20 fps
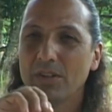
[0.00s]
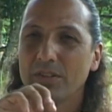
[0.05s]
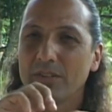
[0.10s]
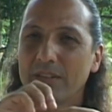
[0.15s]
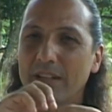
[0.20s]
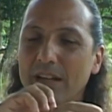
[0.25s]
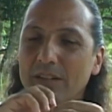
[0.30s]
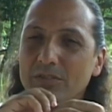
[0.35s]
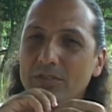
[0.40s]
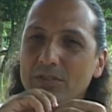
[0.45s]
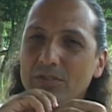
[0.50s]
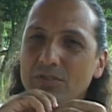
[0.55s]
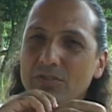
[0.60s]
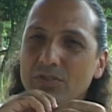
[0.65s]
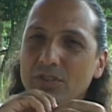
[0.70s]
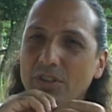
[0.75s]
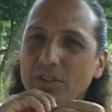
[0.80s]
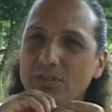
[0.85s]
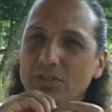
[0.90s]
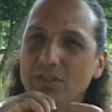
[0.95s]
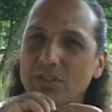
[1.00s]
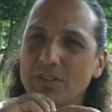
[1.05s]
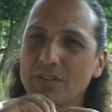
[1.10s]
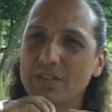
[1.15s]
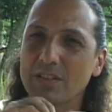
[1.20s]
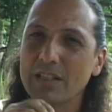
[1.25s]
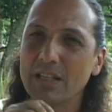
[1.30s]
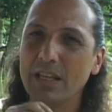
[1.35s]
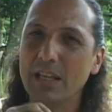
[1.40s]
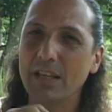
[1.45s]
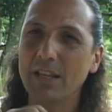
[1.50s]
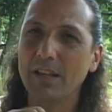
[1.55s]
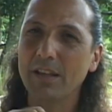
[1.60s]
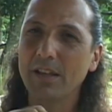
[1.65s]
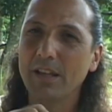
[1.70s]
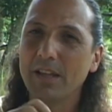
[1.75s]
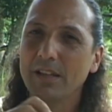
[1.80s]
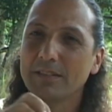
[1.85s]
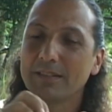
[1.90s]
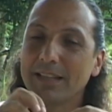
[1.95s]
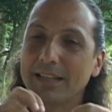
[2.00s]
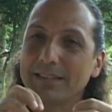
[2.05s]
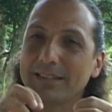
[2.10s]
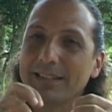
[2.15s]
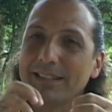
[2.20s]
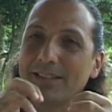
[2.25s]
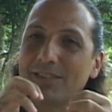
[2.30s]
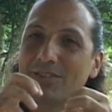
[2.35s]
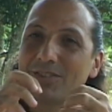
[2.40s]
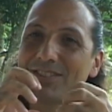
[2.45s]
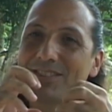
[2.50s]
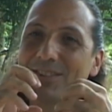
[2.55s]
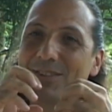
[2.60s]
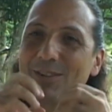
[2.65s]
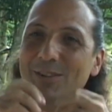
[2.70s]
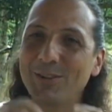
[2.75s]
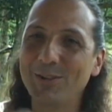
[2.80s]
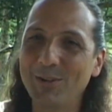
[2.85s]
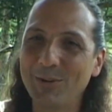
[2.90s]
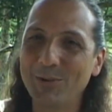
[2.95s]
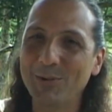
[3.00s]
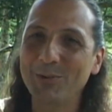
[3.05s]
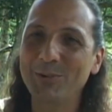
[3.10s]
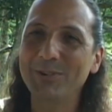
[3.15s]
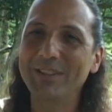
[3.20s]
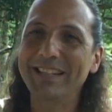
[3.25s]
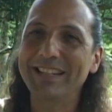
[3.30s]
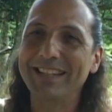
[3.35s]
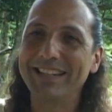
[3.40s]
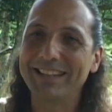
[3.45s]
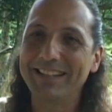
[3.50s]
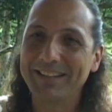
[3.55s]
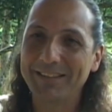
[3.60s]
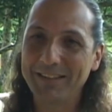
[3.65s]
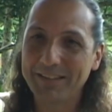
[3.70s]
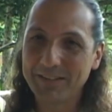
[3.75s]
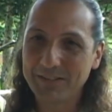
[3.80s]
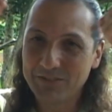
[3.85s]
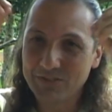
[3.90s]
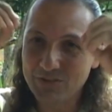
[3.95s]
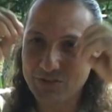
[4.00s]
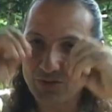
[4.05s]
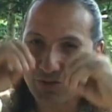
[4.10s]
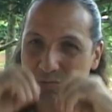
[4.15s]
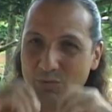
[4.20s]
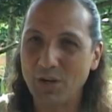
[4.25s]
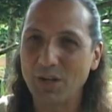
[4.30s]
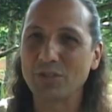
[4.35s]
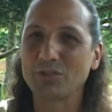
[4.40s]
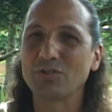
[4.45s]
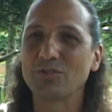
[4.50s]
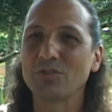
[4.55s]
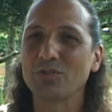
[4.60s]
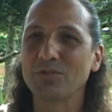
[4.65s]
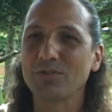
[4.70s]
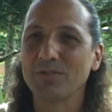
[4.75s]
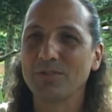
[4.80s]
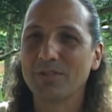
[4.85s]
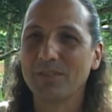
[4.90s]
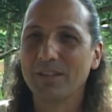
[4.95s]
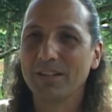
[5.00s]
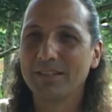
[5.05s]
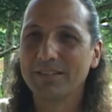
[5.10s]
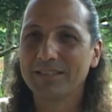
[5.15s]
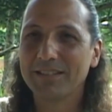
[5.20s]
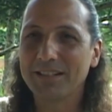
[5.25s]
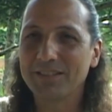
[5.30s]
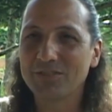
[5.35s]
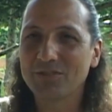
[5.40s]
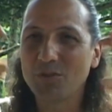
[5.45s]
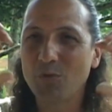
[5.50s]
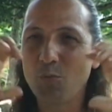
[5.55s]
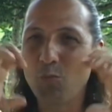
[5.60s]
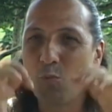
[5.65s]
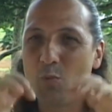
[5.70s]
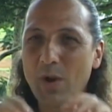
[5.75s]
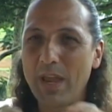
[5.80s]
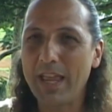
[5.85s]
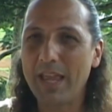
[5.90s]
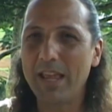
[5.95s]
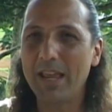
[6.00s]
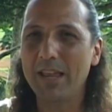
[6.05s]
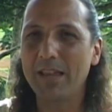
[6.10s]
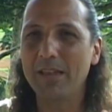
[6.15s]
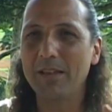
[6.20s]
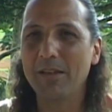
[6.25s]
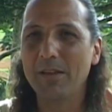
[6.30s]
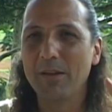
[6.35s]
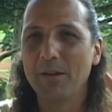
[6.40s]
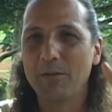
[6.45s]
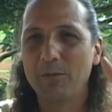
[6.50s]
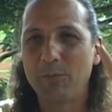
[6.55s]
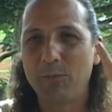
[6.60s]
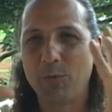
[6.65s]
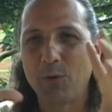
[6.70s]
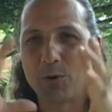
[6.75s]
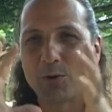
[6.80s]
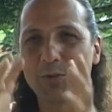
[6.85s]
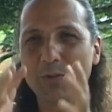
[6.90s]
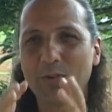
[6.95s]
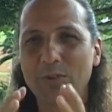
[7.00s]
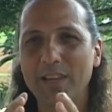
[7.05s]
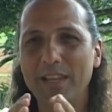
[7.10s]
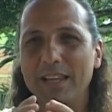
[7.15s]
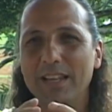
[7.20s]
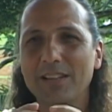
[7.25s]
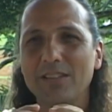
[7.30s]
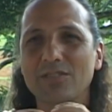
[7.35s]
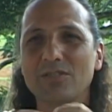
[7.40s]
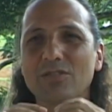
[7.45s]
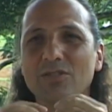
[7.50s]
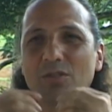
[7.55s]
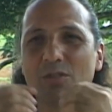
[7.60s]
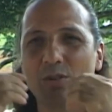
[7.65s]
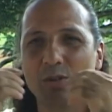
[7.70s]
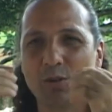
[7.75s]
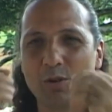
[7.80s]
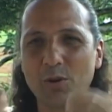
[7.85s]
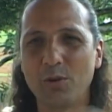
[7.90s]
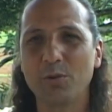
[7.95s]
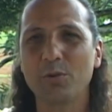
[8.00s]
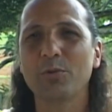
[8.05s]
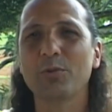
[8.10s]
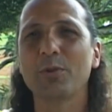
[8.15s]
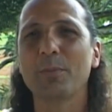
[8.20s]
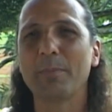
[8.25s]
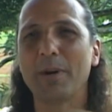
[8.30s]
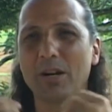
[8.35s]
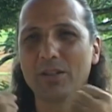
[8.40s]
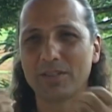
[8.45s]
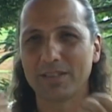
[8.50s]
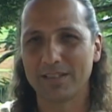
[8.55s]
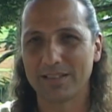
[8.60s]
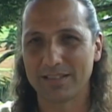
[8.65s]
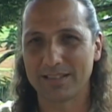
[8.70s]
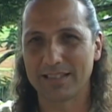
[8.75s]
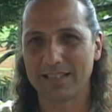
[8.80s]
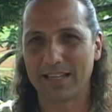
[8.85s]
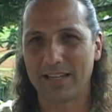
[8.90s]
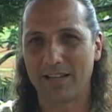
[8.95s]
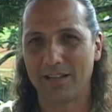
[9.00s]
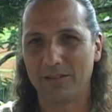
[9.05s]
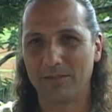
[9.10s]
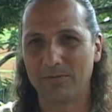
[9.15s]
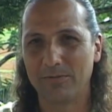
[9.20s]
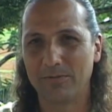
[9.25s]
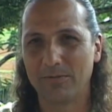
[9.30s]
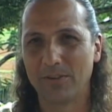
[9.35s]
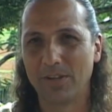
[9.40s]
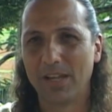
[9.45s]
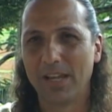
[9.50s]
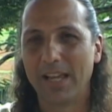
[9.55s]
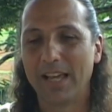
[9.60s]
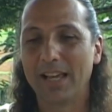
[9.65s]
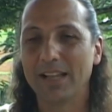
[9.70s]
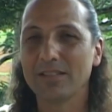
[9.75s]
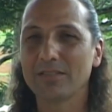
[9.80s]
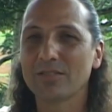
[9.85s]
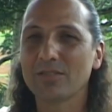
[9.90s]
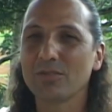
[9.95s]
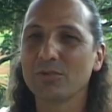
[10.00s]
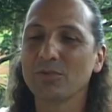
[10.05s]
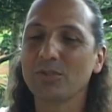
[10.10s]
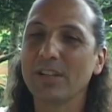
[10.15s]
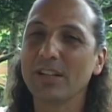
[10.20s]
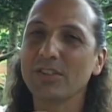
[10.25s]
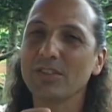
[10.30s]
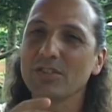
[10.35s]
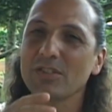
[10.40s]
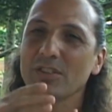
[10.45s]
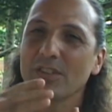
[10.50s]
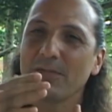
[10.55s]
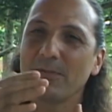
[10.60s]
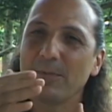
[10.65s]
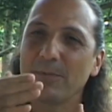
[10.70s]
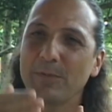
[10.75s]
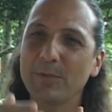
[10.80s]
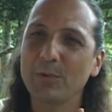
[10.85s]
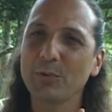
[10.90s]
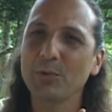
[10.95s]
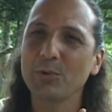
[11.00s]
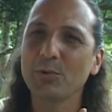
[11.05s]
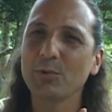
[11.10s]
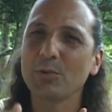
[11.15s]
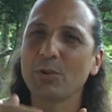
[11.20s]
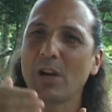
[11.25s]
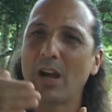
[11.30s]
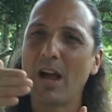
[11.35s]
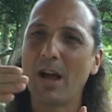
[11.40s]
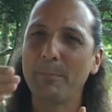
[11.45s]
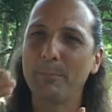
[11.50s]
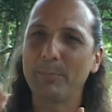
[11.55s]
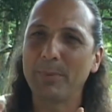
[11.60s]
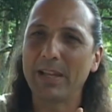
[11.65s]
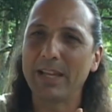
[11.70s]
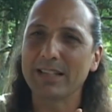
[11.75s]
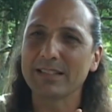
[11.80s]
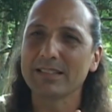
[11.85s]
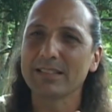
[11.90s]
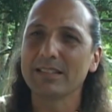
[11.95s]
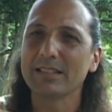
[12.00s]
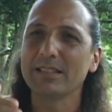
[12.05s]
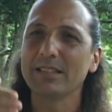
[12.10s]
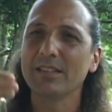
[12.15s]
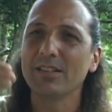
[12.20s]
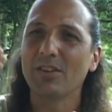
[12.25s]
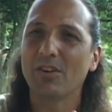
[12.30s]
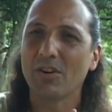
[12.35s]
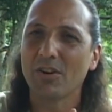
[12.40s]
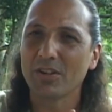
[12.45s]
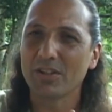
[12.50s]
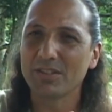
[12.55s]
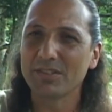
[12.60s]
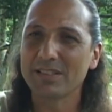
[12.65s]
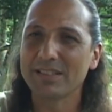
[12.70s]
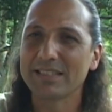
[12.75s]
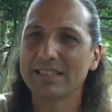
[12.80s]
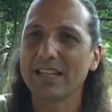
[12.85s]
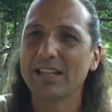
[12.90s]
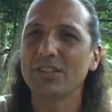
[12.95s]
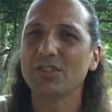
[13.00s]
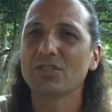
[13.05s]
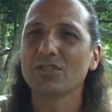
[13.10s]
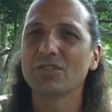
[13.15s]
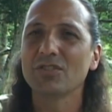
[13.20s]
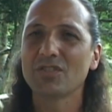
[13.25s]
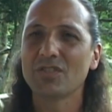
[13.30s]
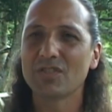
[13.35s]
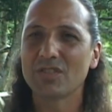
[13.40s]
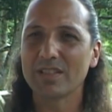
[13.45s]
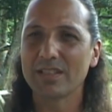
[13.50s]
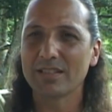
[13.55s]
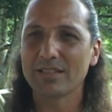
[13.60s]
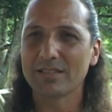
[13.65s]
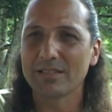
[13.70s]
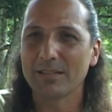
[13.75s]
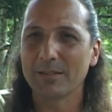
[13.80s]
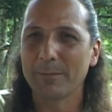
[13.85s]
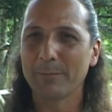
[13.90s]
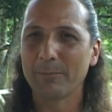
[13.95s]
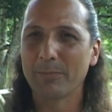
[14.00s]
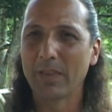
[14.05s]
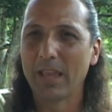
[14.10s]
now you start to see that there is a learning structure. There's a way for things to learn about itself. And so there is a further complexity organization system.